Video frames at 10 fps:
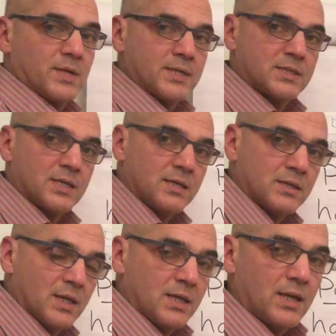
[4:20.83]
my
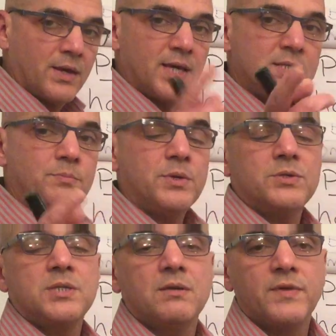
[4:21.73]
teeth. Now here's the
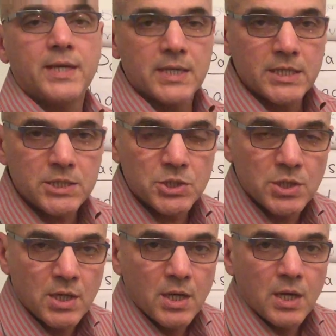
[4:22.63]
beauty of
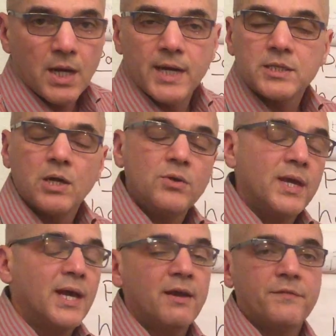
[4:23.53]
English. I don't
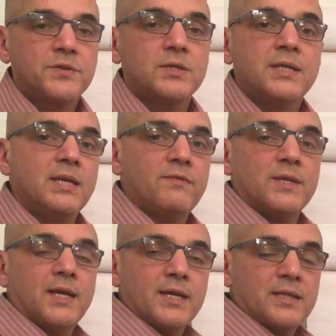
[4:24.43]
have to leave
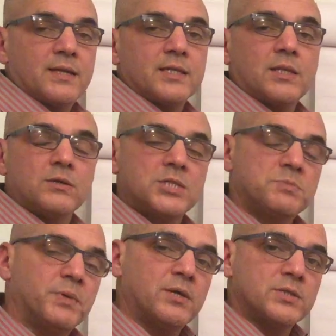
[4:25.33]
it like that.
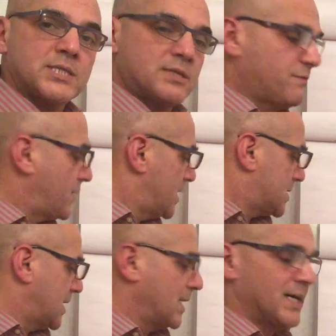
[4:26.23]
Just because it's the
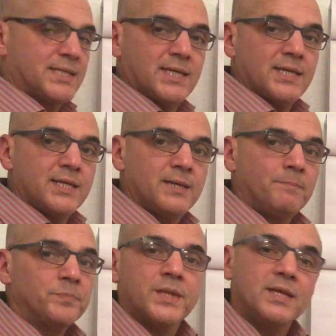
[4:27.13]
first thing I did,
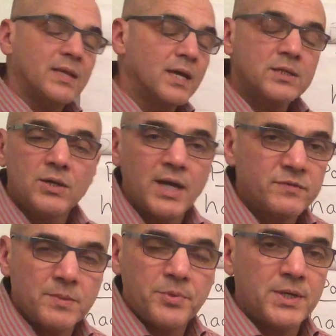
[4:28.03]
I don't
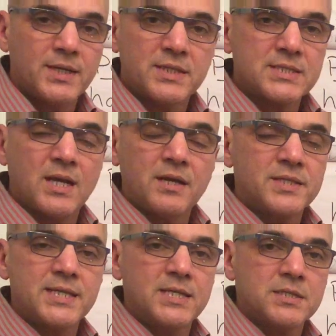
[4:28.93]
have to put it at the start of
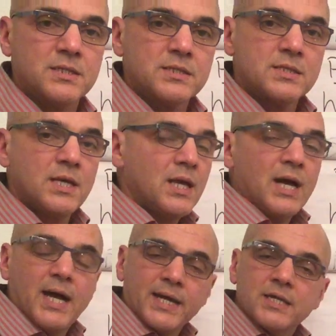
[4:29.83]
the sentence.
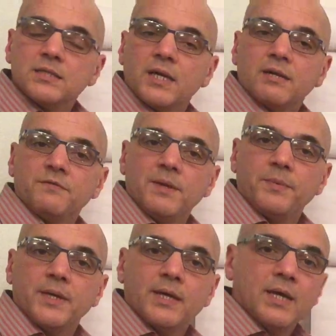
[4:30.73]
I can
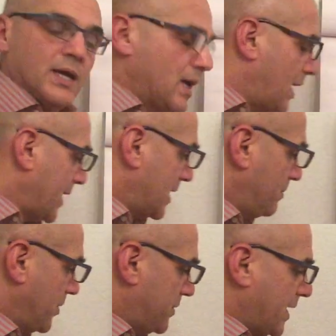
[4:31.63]
flip it. I
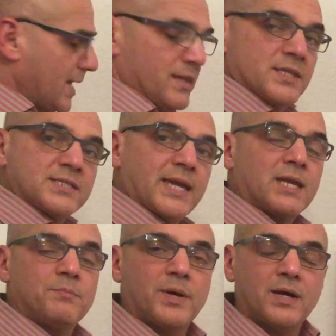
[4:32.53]
can put that in the
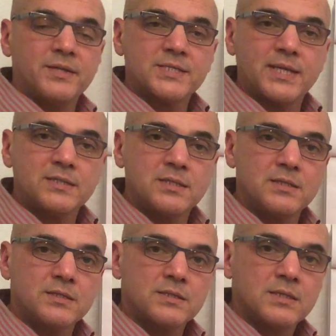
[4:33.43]
second part of the
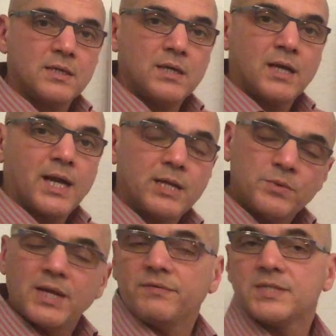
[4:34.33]
sentence and it
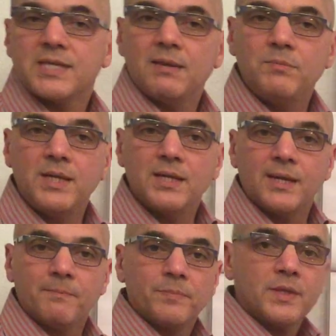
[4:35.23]
would have the same
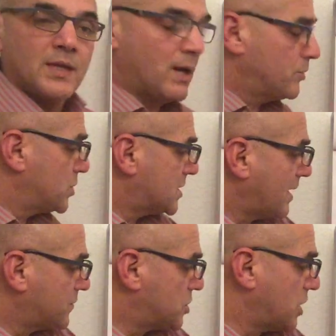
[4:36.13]
meaning. I would just
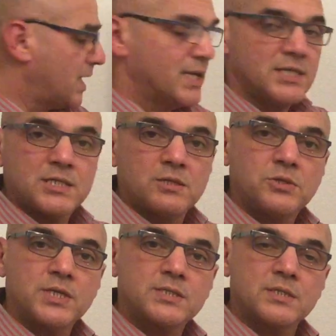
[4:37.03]
have to change
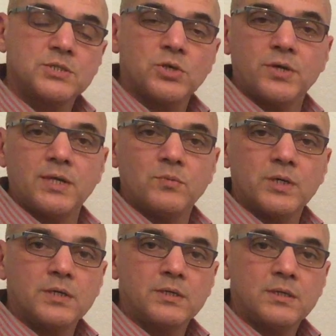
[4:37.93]
this joining
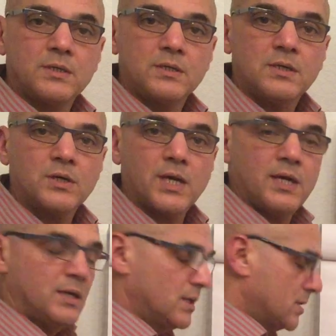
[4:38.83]
word. Okay?